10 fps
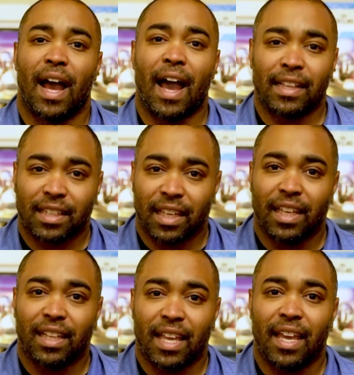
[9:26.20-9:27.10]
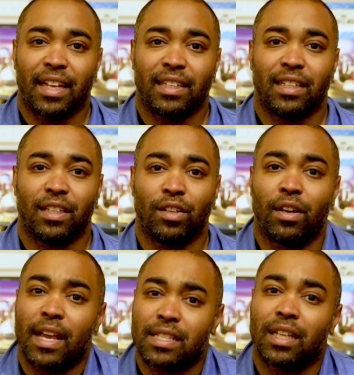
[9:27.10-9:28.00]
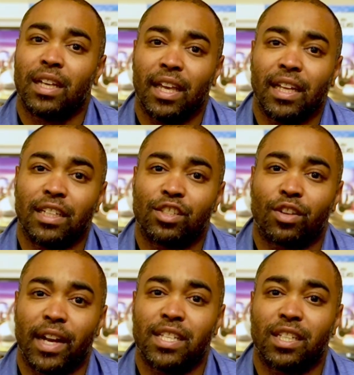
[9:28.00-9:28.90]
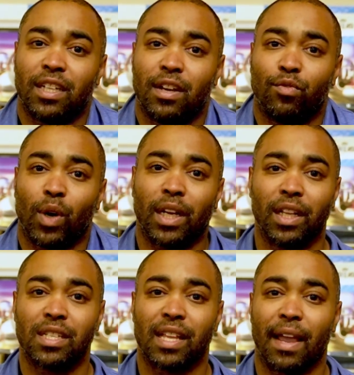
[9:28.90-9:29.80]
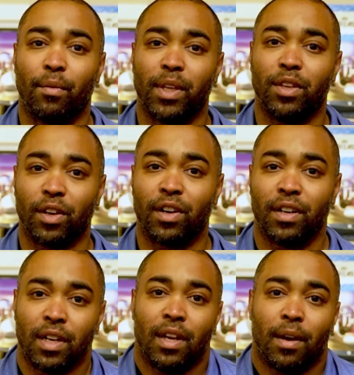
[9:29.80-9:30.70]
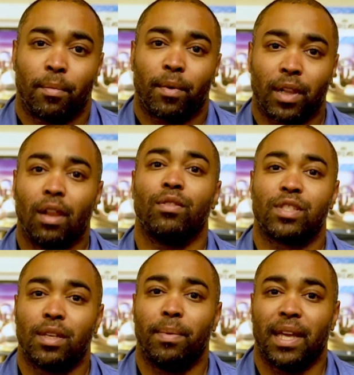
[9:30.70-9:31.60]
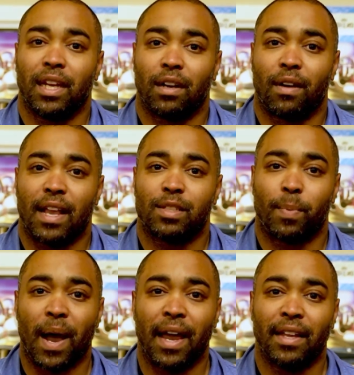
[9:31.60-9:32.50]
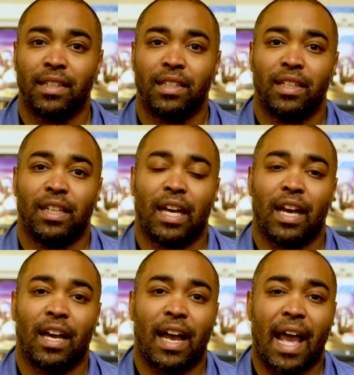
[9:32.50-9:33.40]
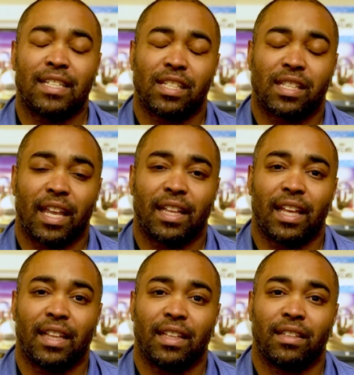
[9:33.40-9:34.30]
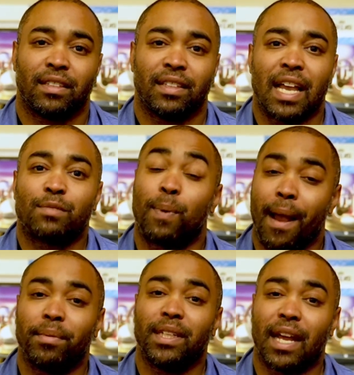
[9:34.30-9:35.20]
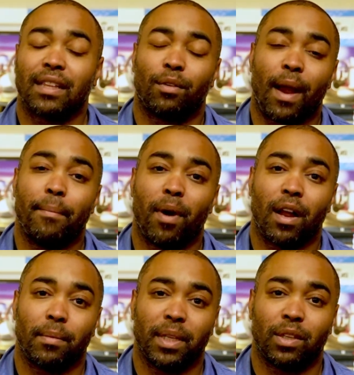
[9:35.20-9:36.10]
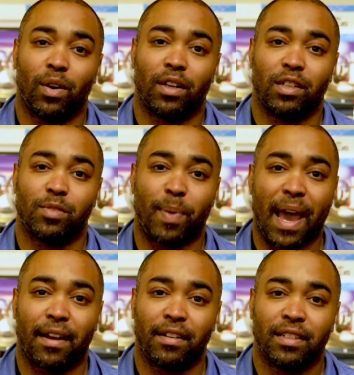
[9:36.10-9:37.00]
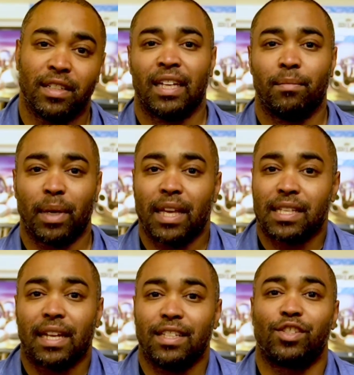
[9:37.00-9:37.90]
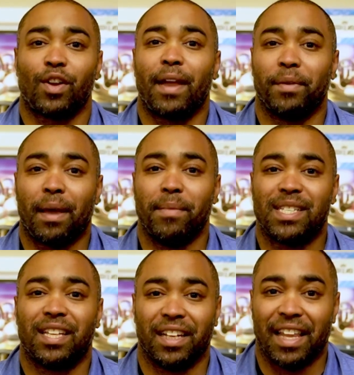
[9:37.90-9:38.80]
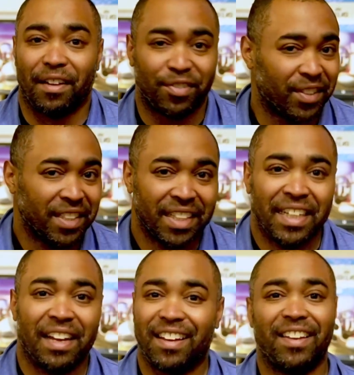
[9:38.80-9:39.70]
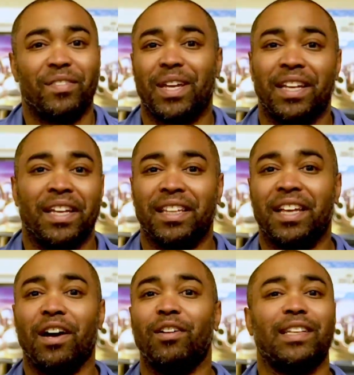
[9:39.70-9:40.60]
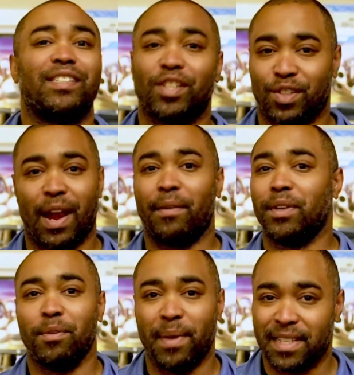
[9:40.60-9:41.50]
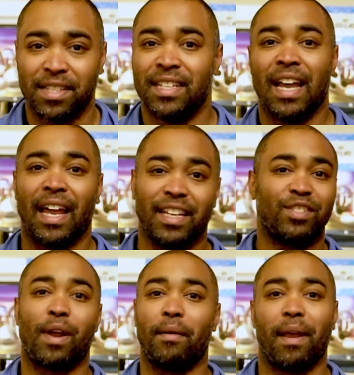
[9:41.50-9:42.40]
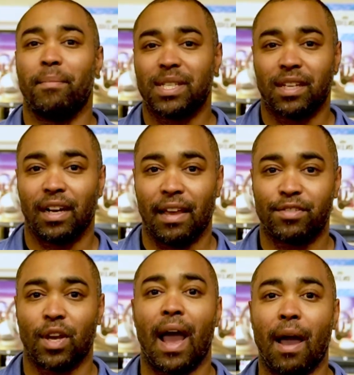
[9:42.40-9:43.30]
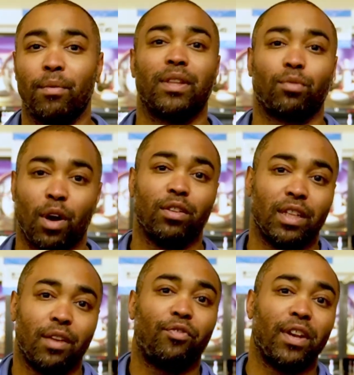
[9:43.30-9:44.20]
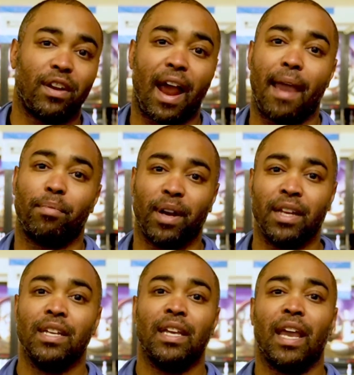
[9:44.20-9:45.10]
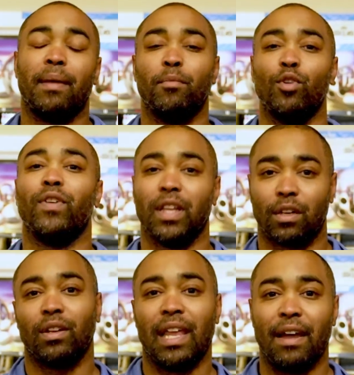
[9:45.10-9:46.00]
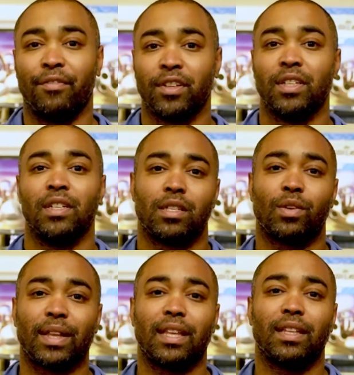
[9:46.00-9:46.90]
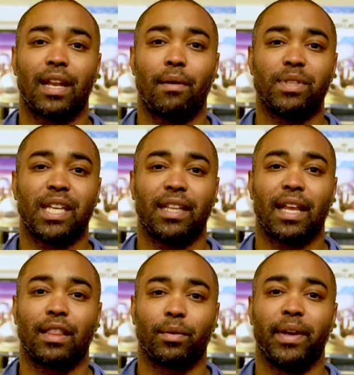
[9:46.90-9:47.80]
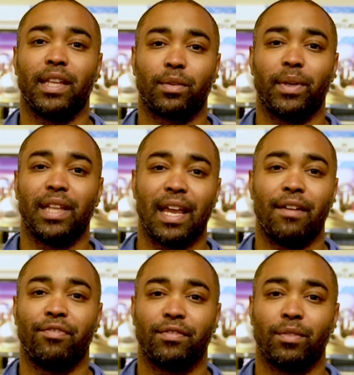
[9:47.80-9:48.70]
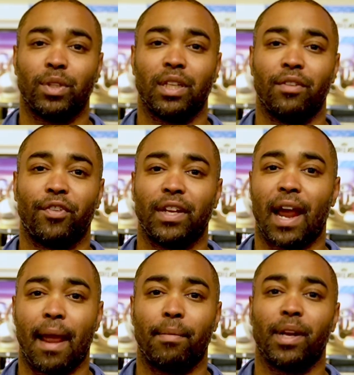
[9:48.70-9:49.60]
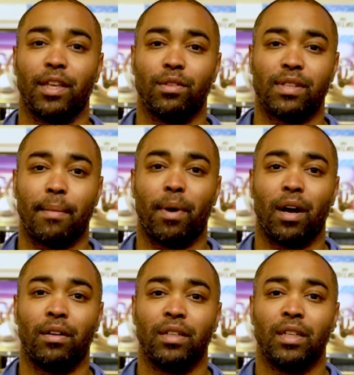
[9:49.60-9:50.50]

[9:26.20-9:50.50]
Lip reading: I think that, that's a good illustration of what it looks like when you're close to being in the right spot. I just think that that's probably not the right ball to be throwing on this pattern, because I didn't strike when I missed to the left. I mean, the goal is to strike when you miss. I didn't strike when I missed to the left. So I would throw the Defender Hybrid and move a little left. So I think that I would take that 3 and 3 left with the Defender Hybrid and use that ball.